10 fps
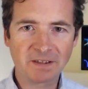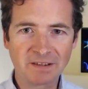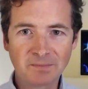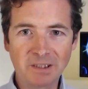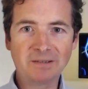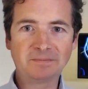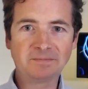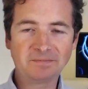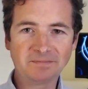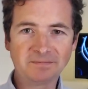this is me,
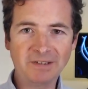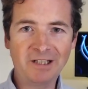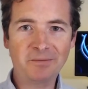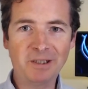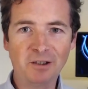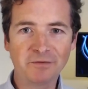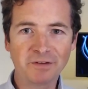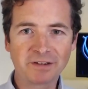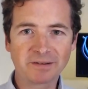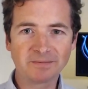here in my
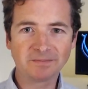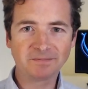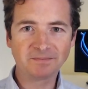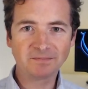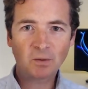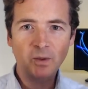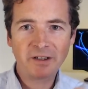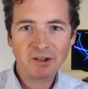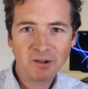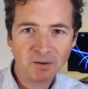office. But
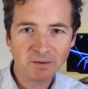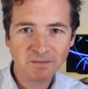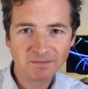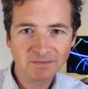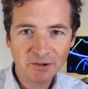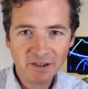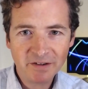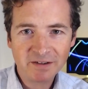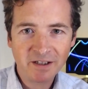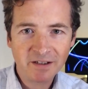where are you on the
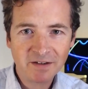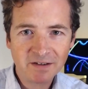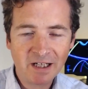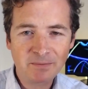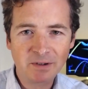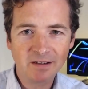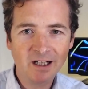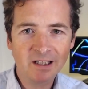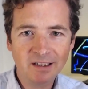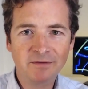other side of this camera?
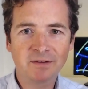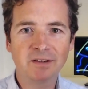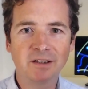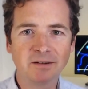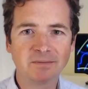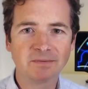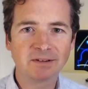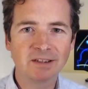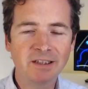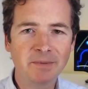I'd love to know.
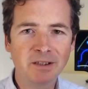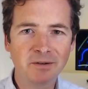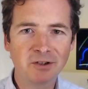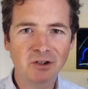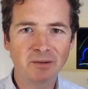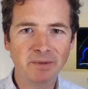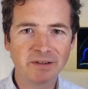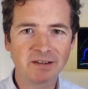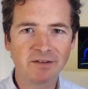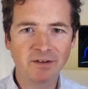So let me know in the
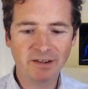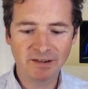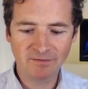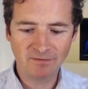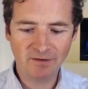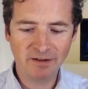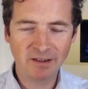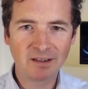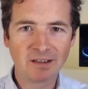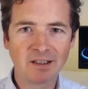comments. I find it
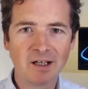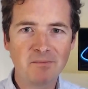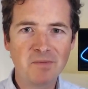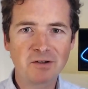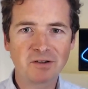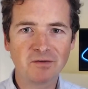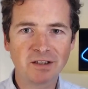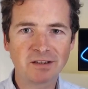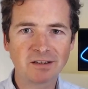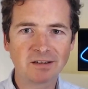very
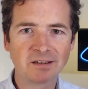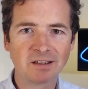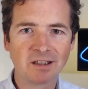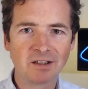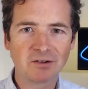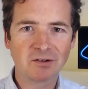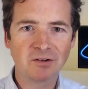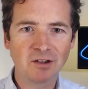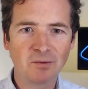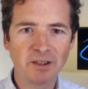motivating
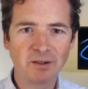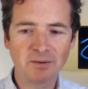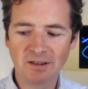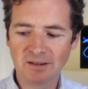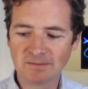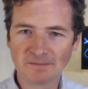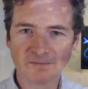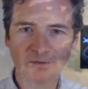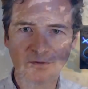to know where you are